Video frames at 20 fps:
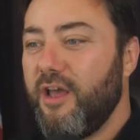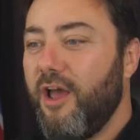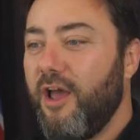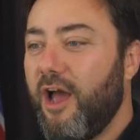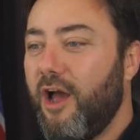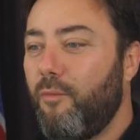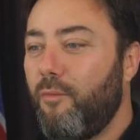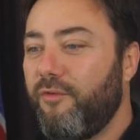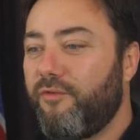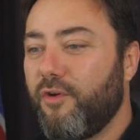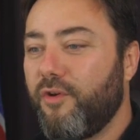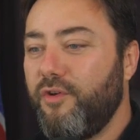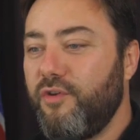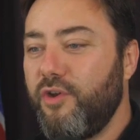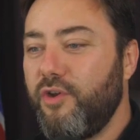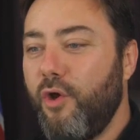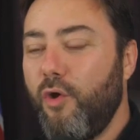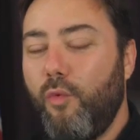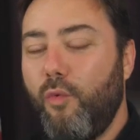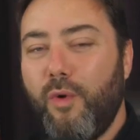and we've got
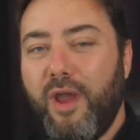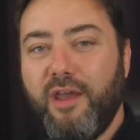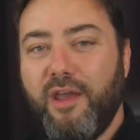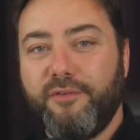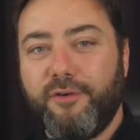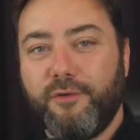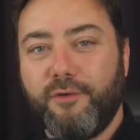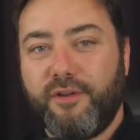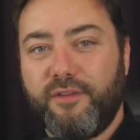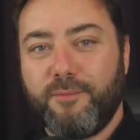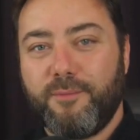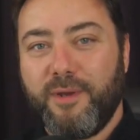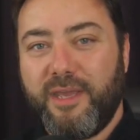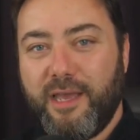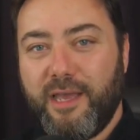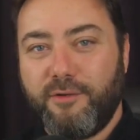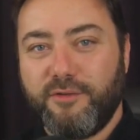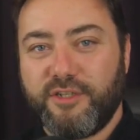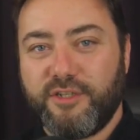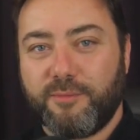no way of holding them
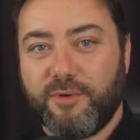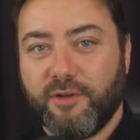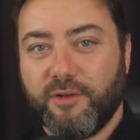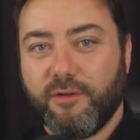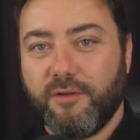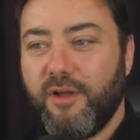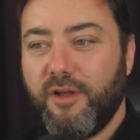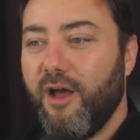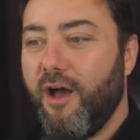accountable.